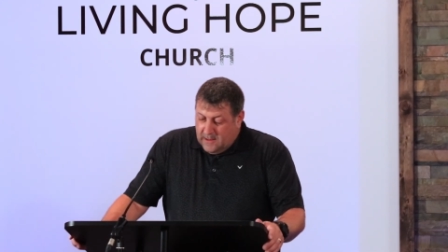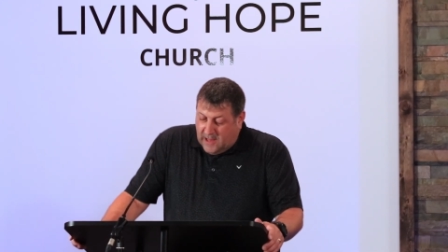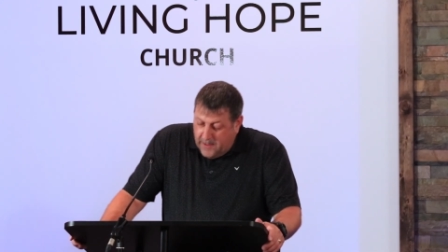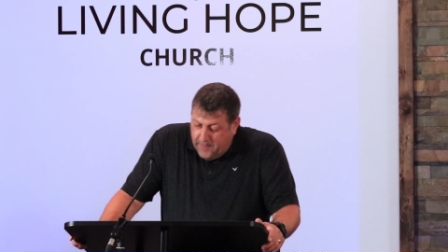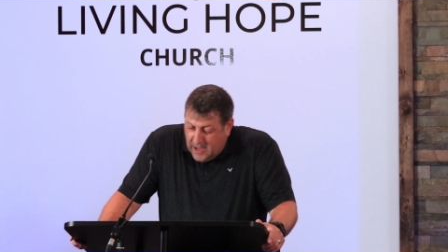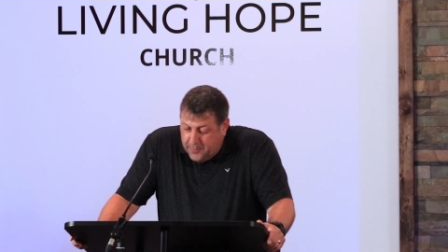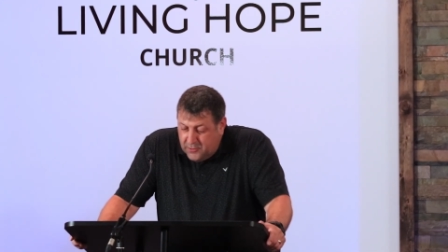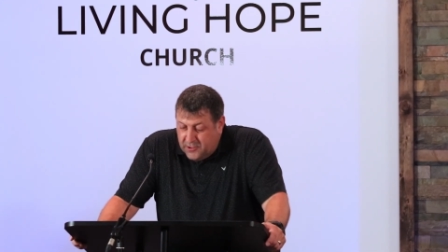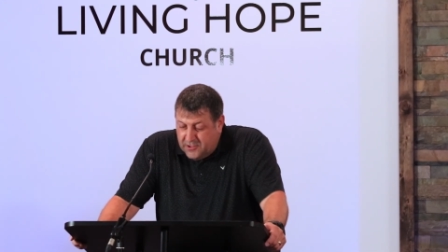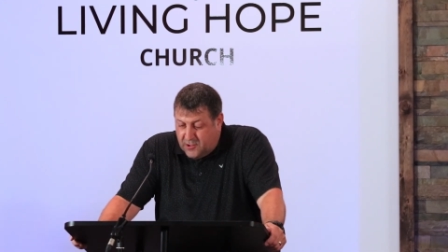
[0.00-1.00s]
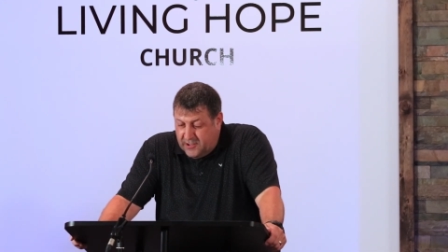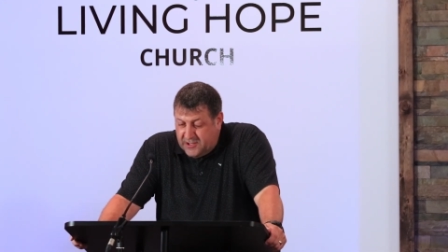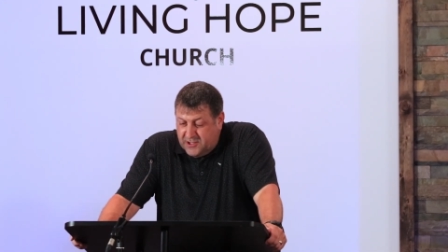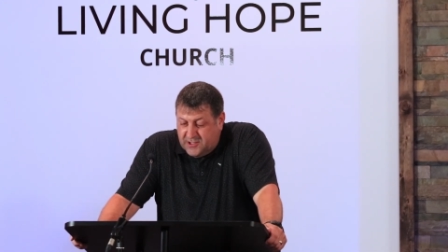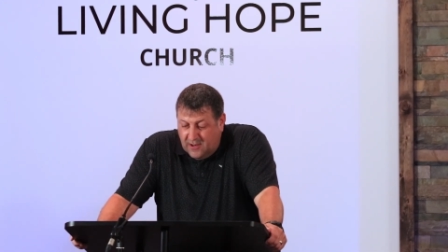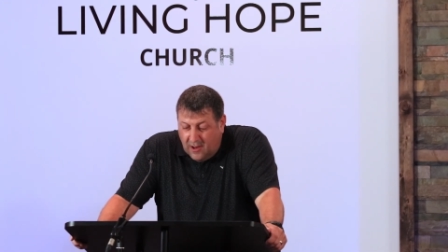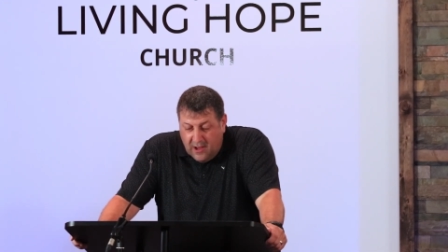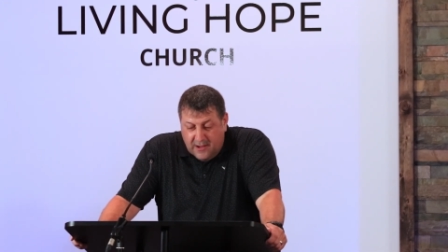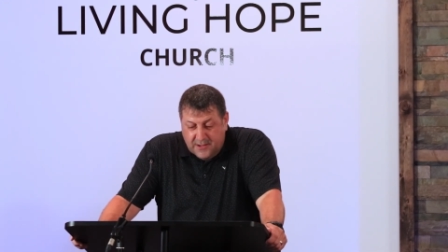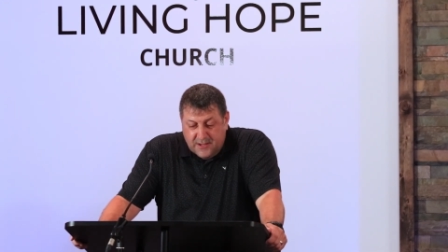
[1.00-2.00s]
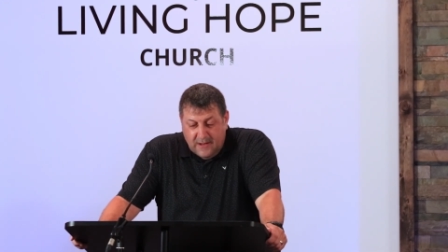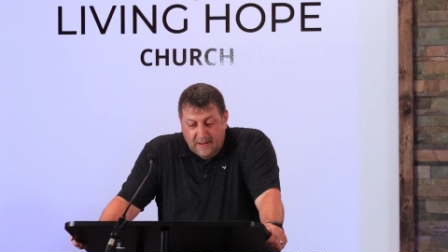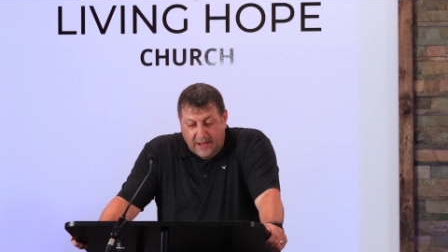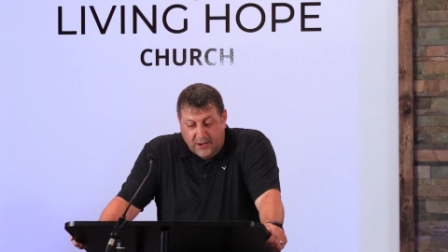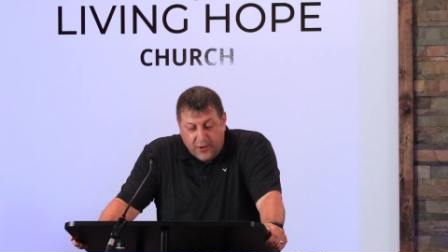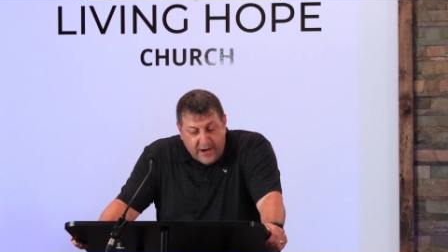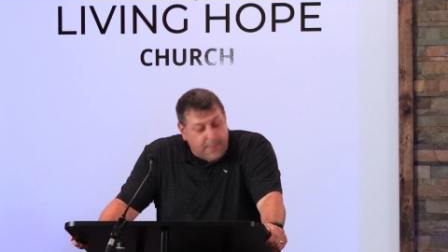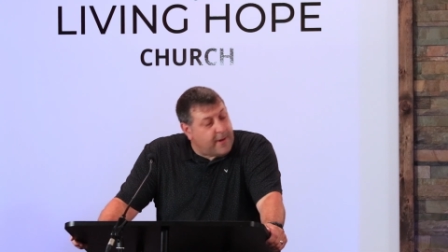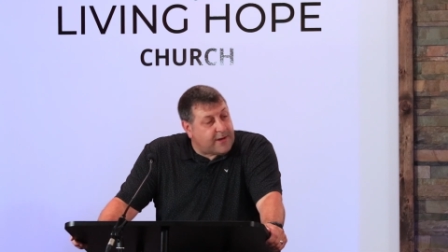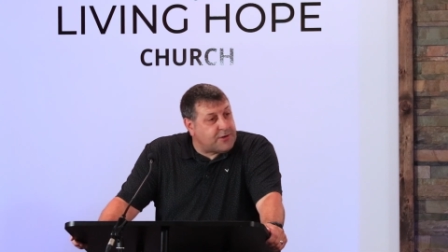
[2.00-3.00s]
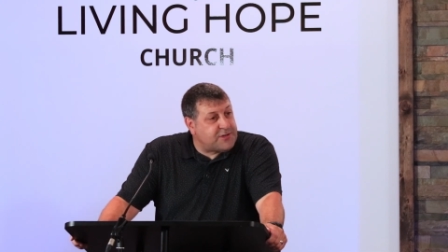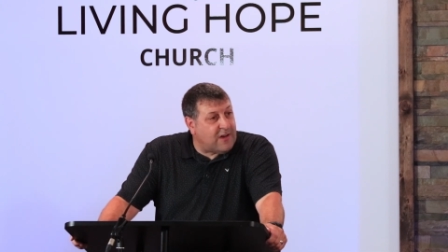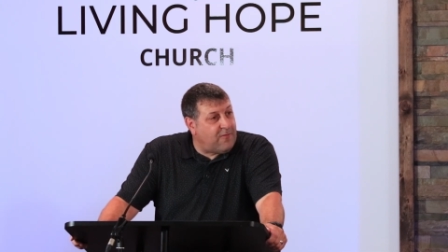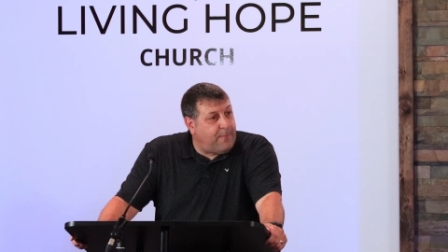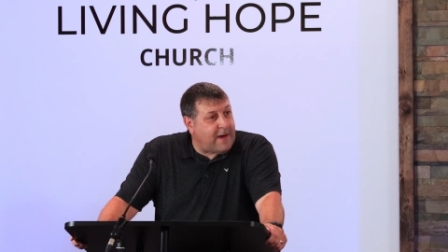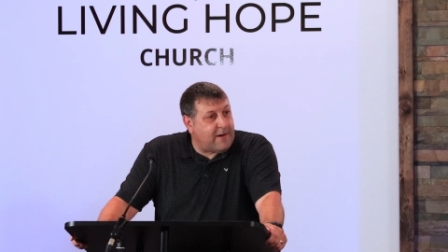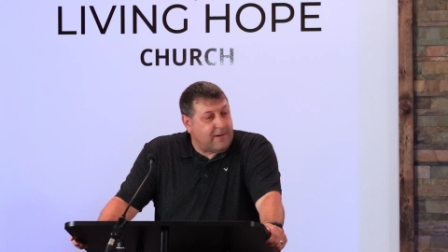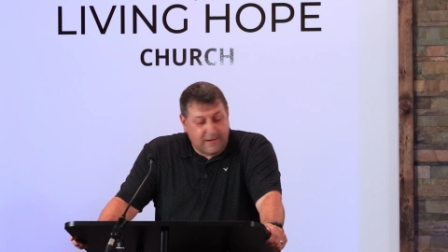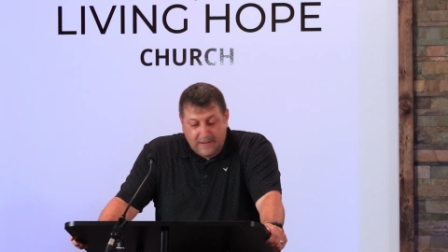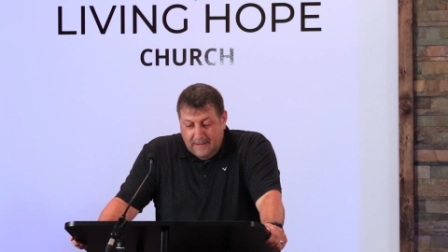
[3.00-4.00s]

Keeping up with traditions and laws and try to make yourself better